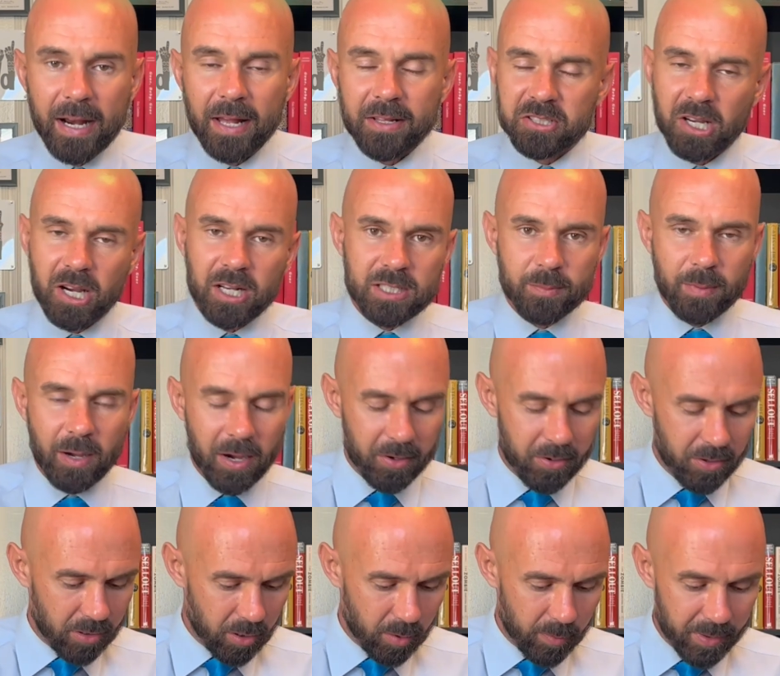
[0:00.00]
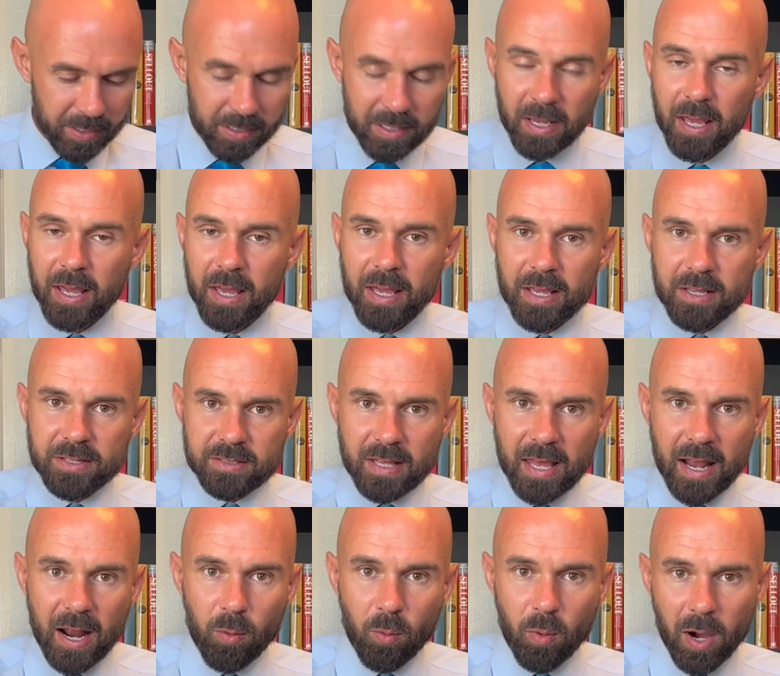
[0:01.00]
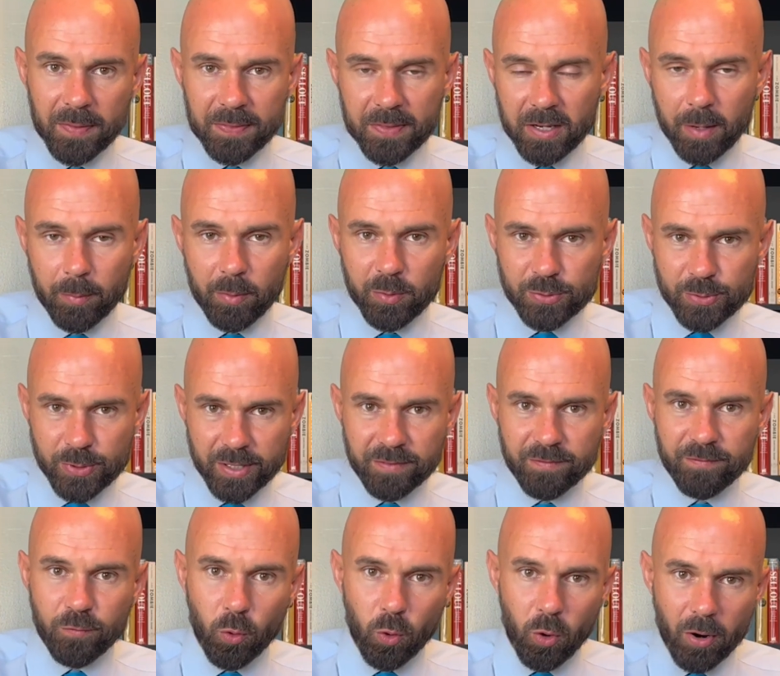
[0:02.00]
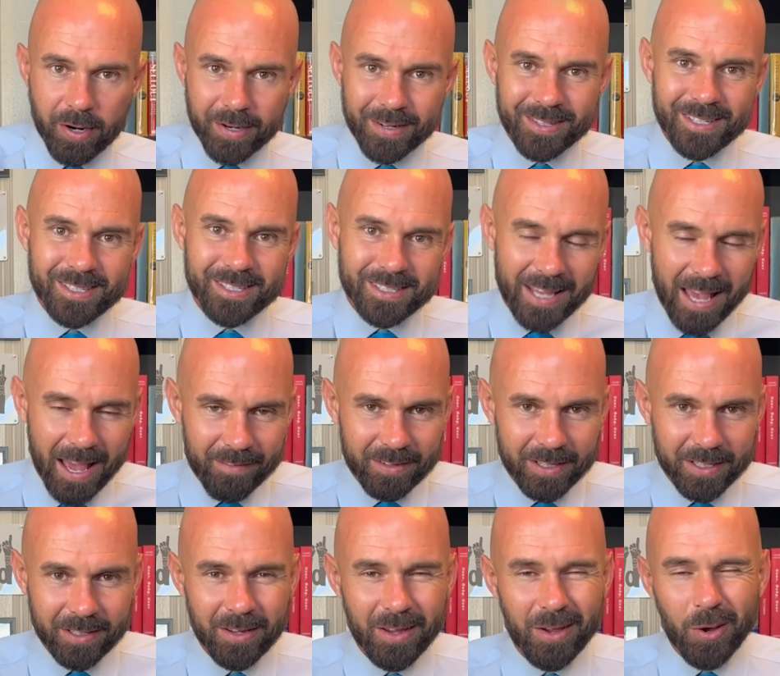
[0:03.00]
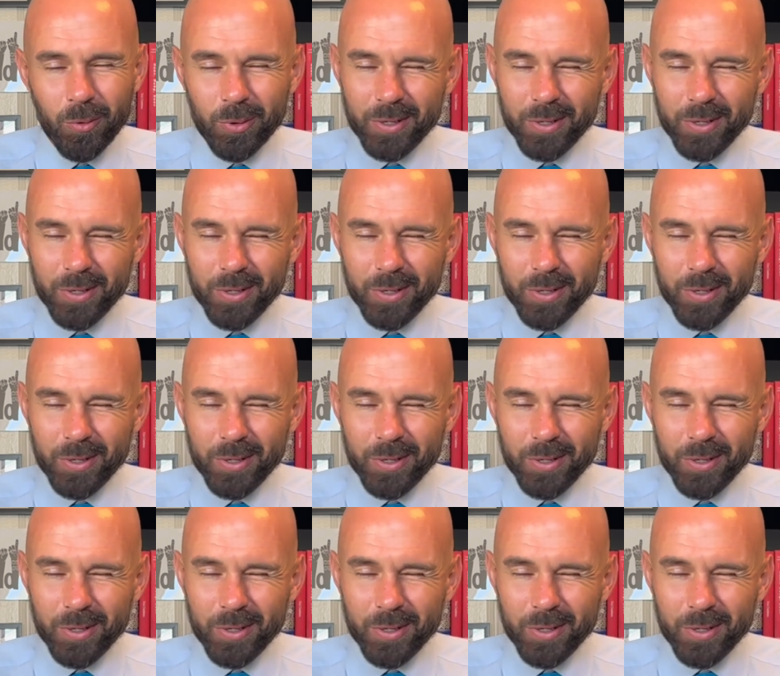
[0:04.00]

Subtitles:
I talked about it a little bit, is that I want the number between 4 and 7.